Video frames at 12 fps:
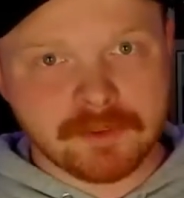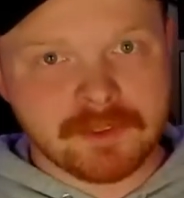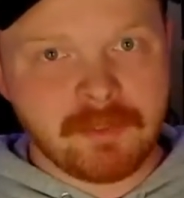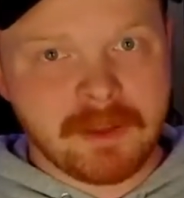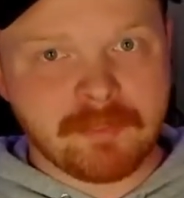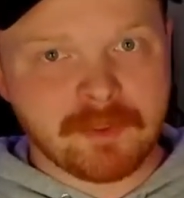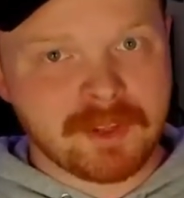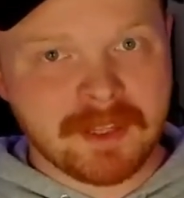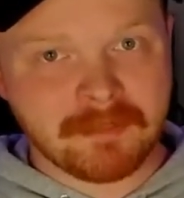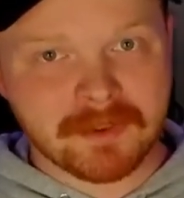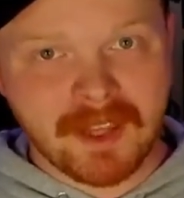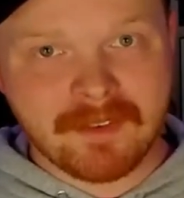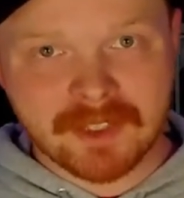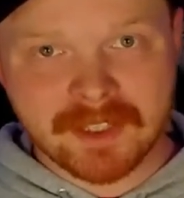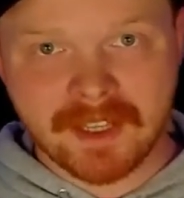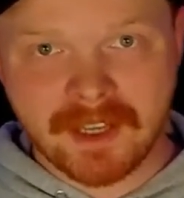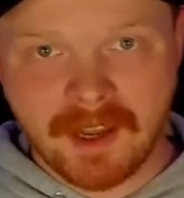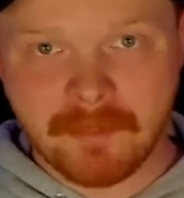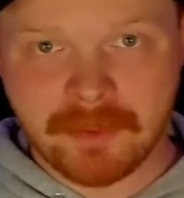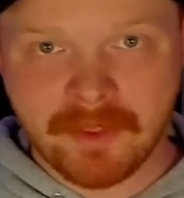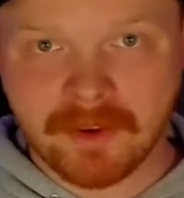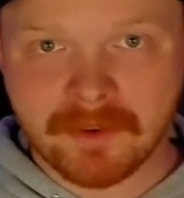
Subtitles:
do people keep leveling it up though?